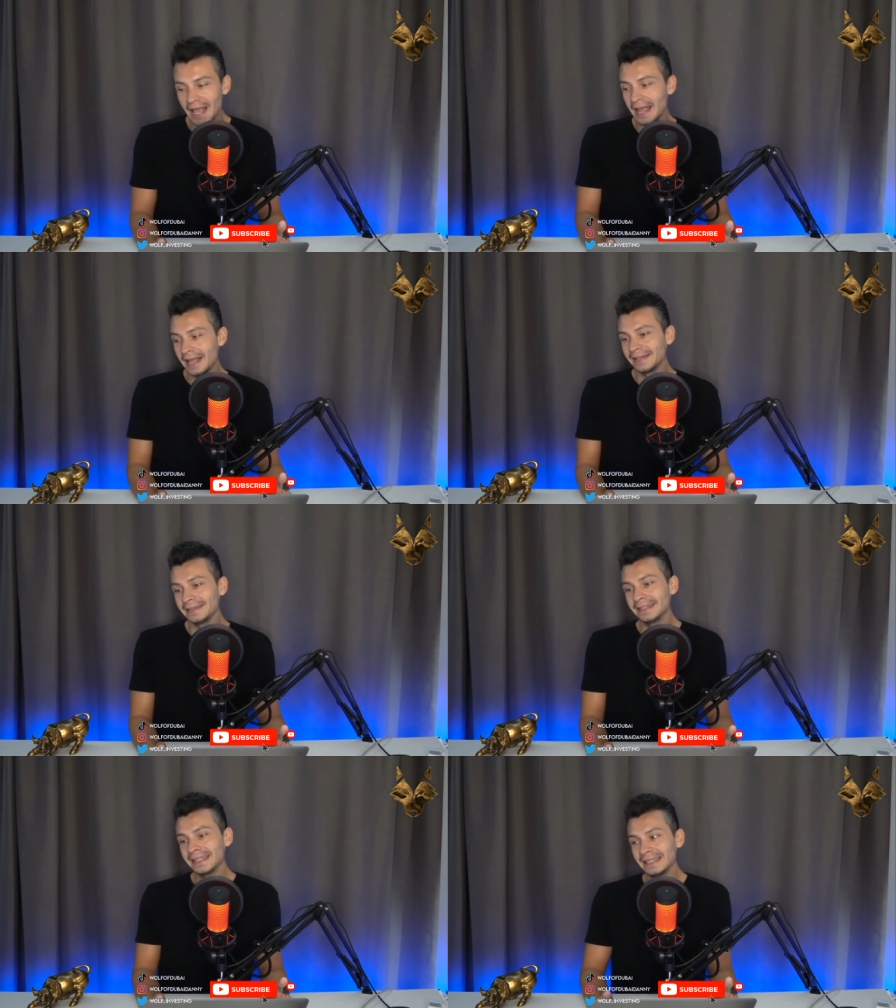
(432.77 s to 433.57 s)

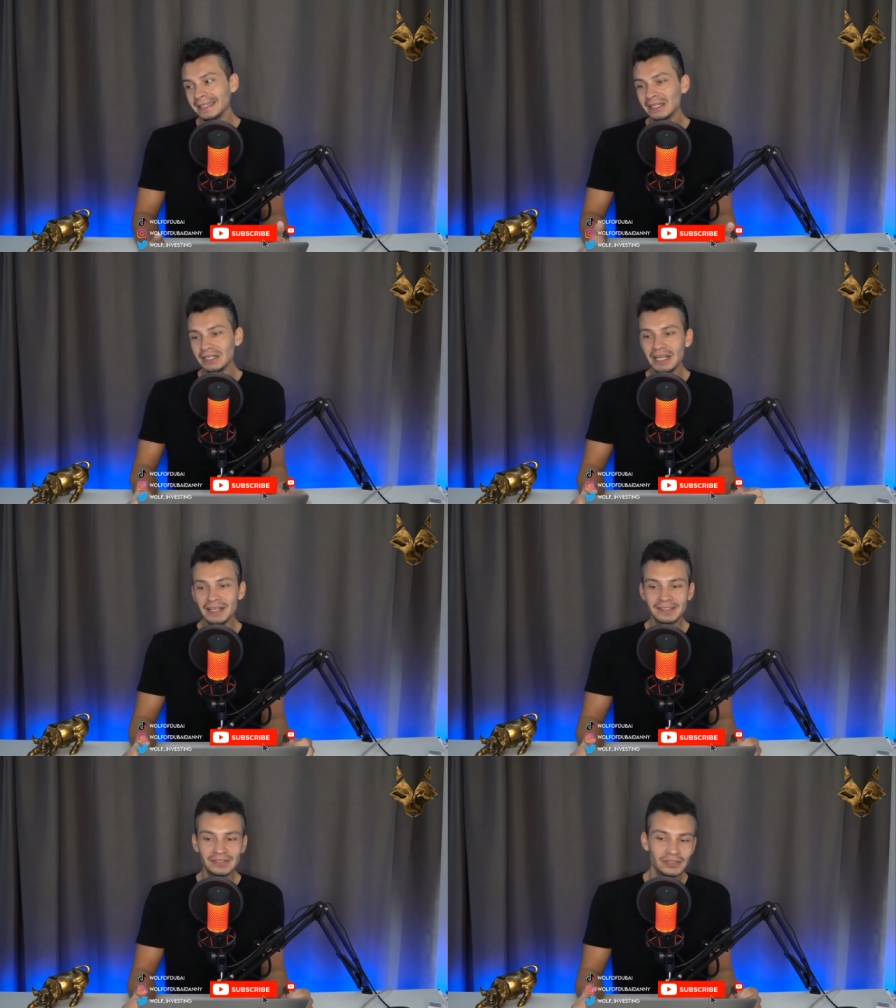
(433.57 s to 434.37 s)
And there
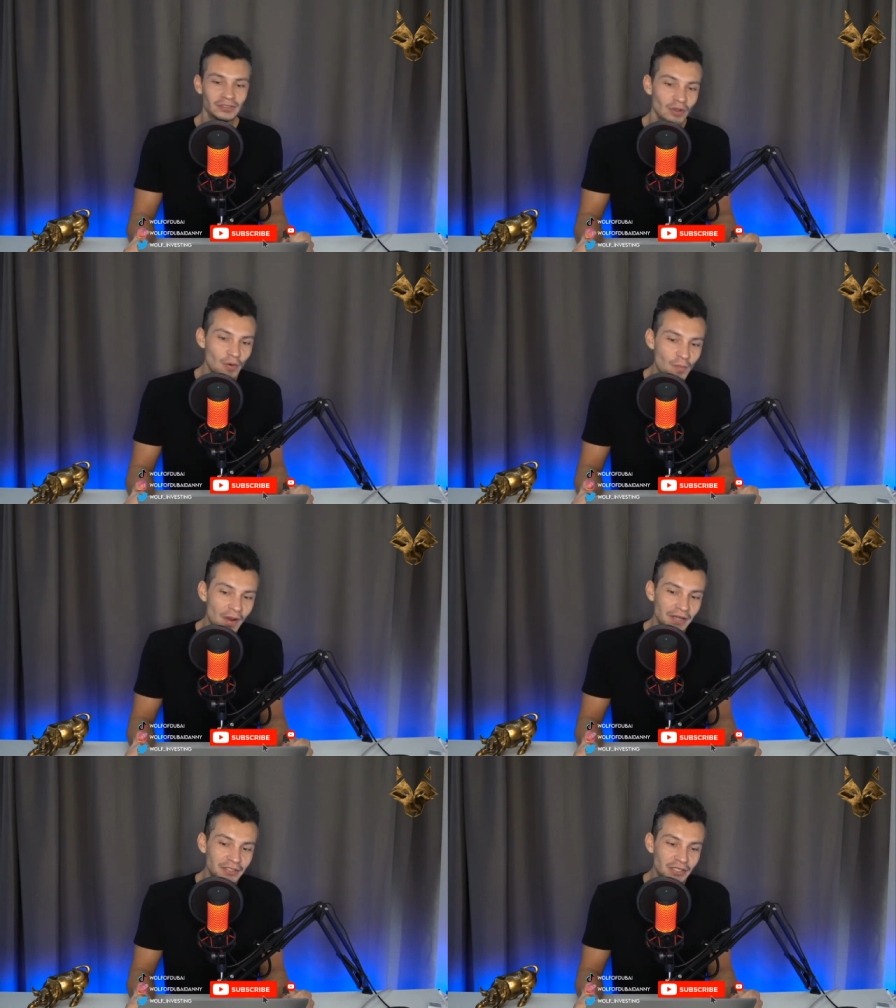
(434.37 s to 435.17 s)
is so
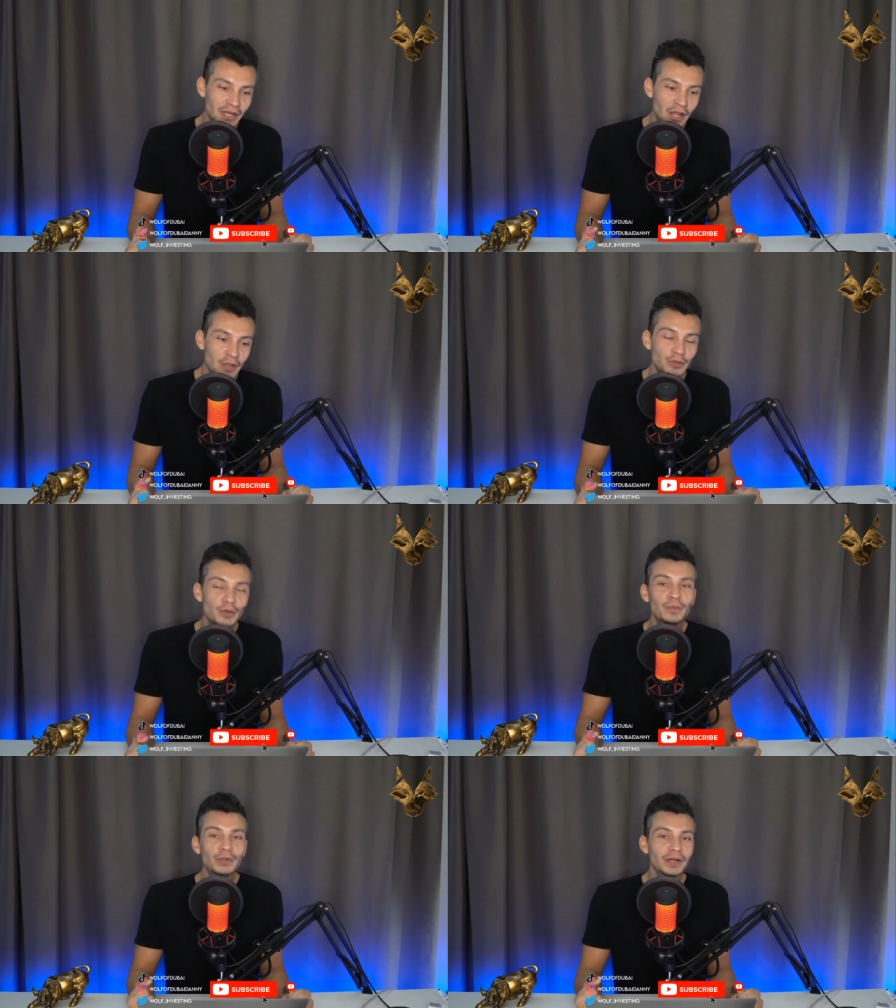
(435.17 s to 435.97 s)
much
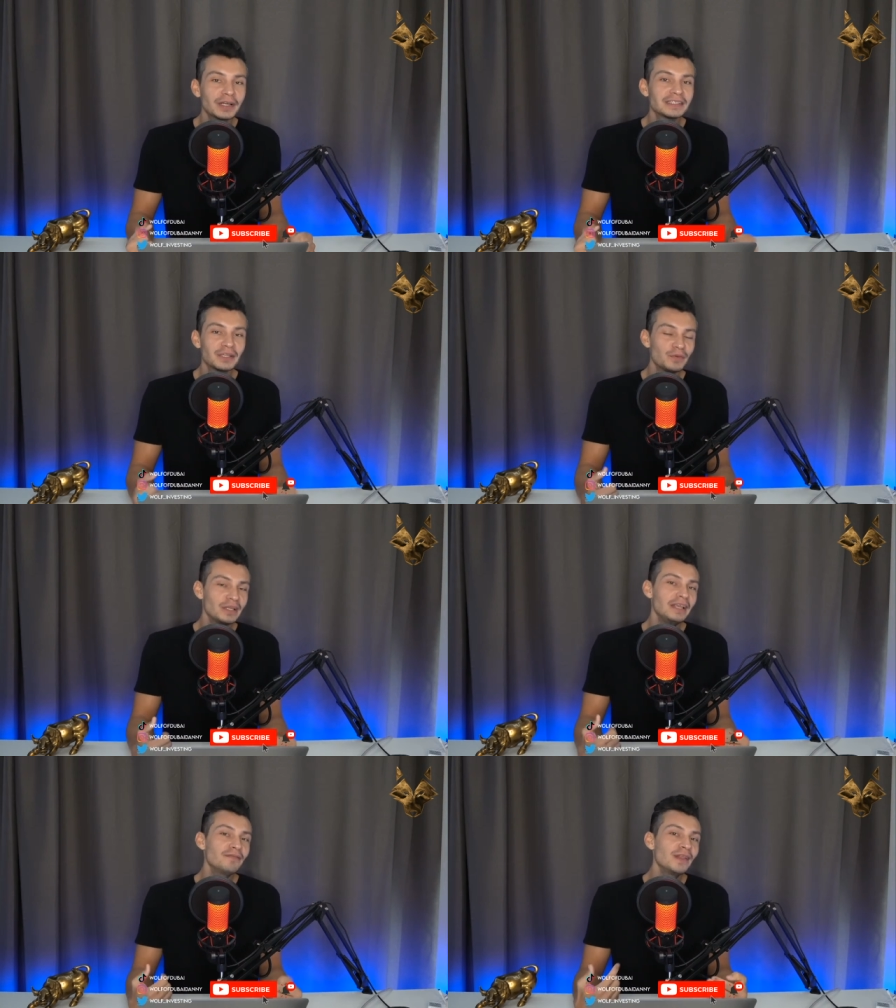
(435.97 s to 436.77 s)
new products that we
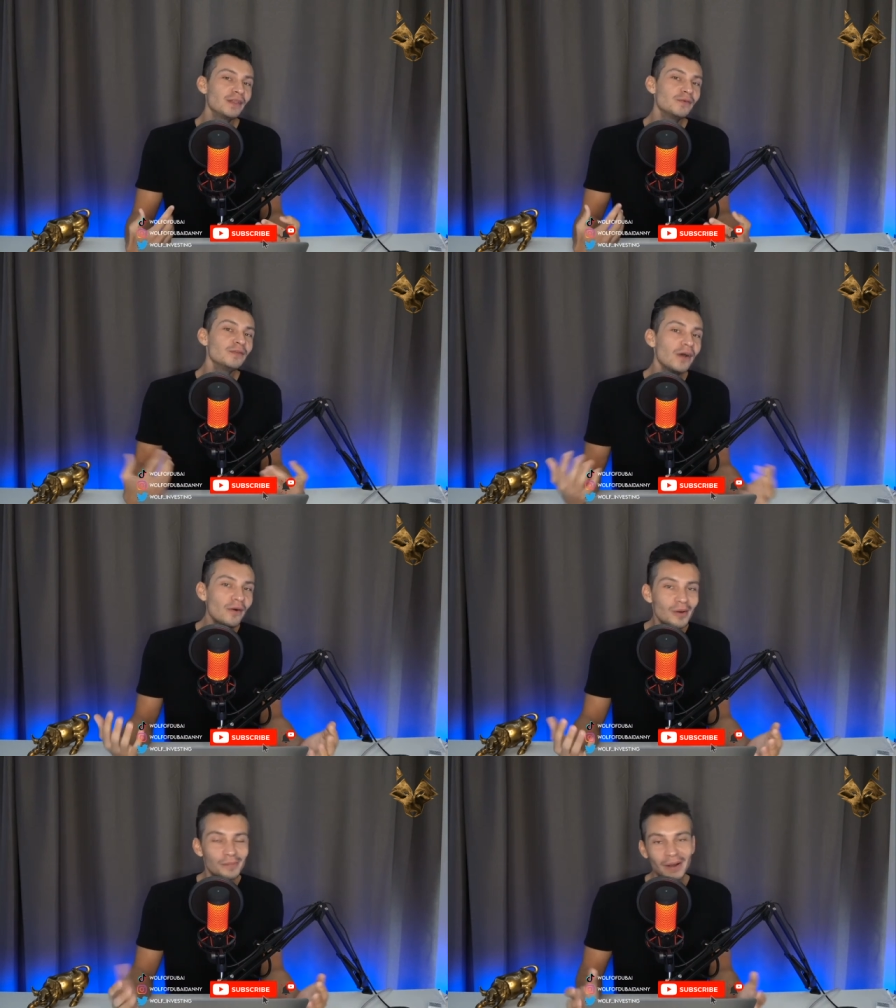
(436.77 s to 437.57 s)
even don't
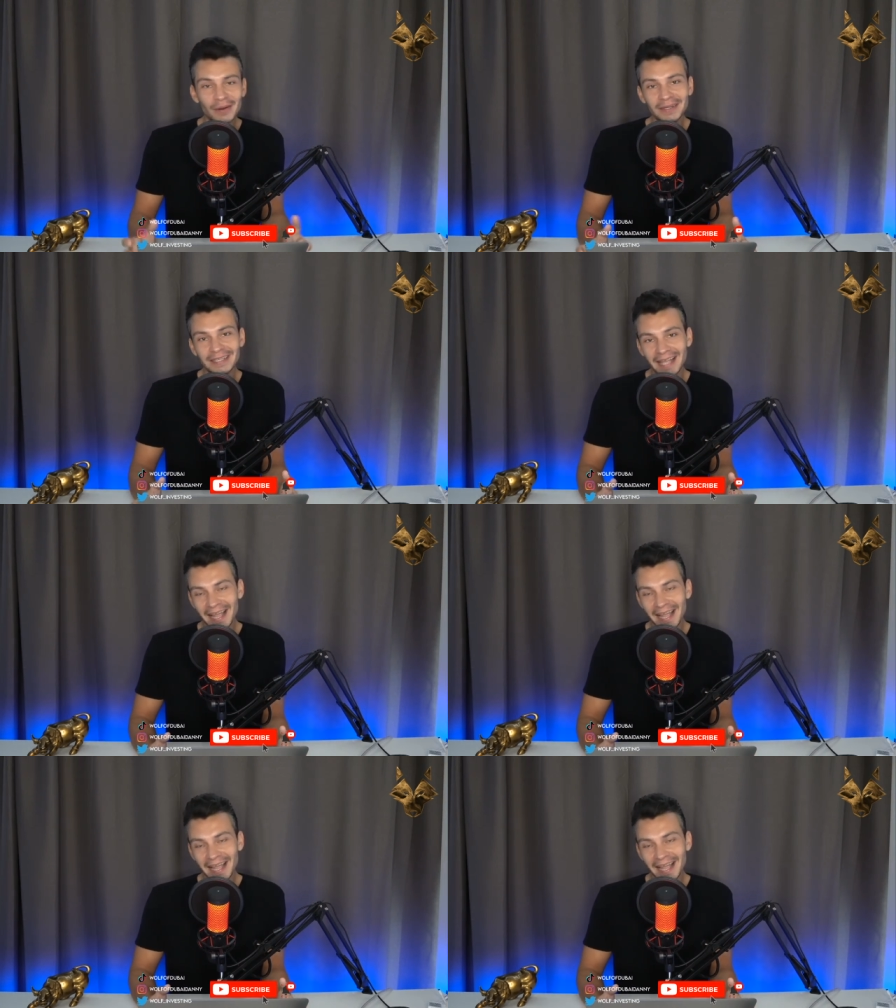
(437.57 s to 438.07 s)
know about it.